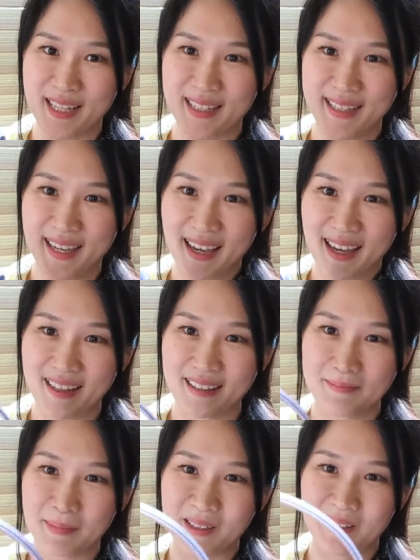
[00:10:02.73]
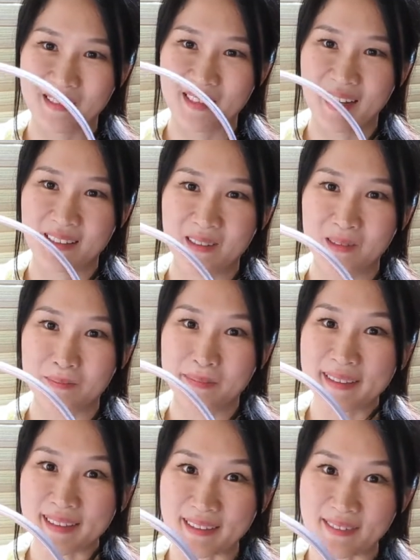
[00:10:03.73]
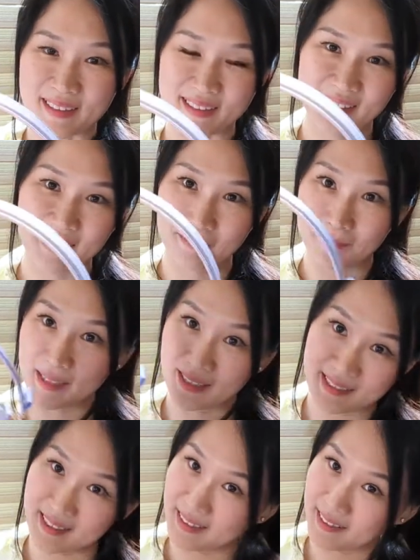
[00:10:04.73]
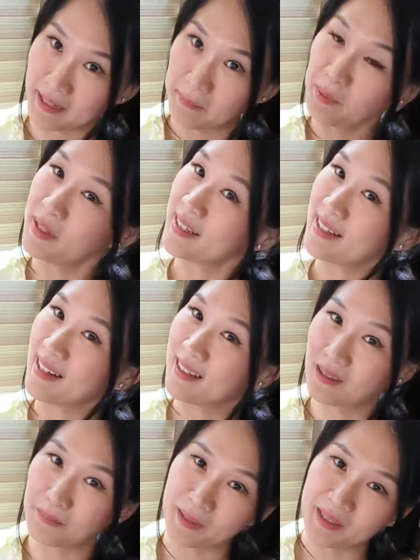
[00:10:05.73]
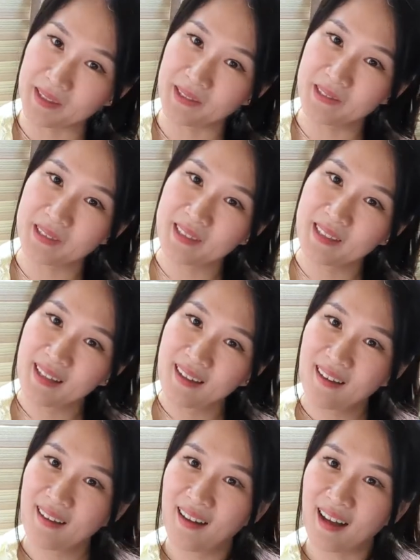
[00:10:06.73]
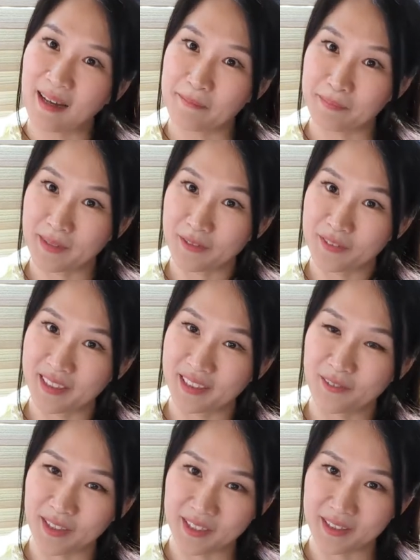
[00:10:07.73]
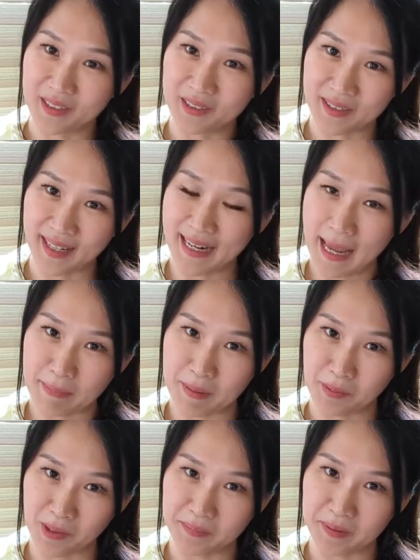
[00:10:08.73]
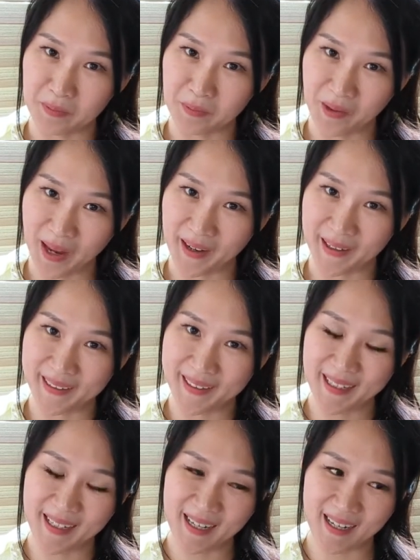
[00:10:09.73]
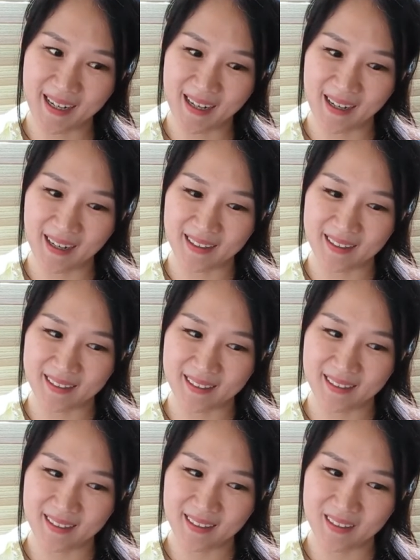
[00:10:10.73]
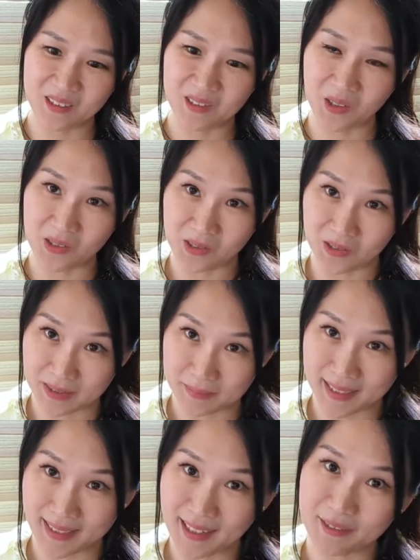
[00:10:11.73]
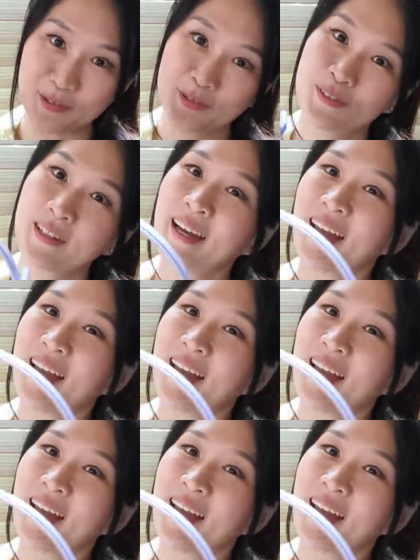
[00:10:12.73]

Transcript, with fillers: I can because I don't believe in them just sitting there pretty and not being used, I'm definitely running into that happy problem where I do not use them enough,